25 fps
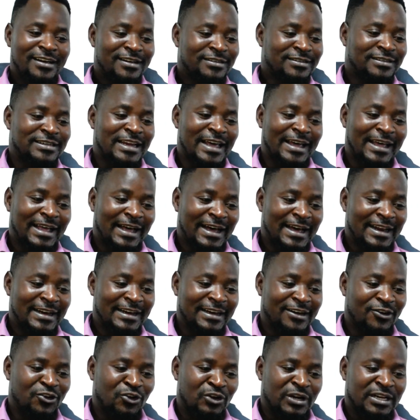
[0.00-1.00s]
It's like
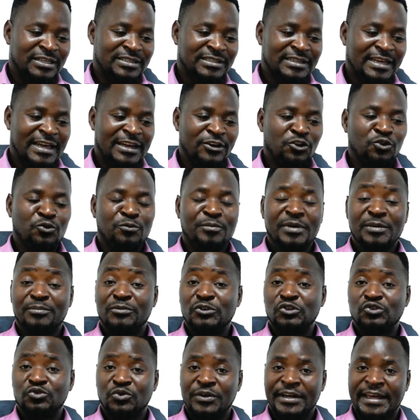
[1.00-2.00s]
$100, and you'll be able
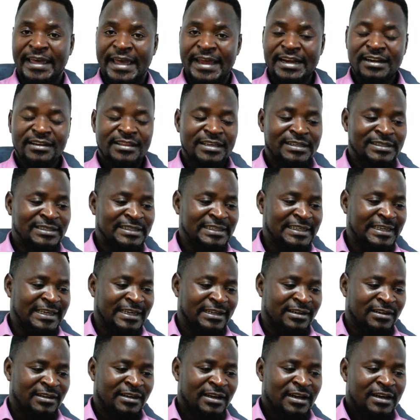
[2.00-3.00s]
to gain the
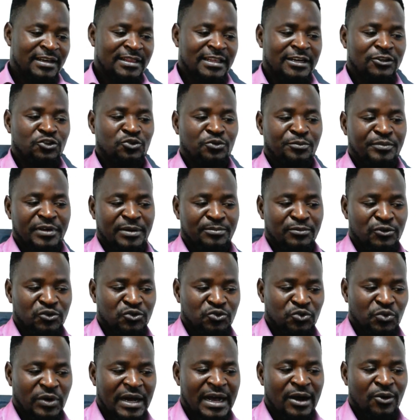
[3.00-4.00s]
skill that will be able to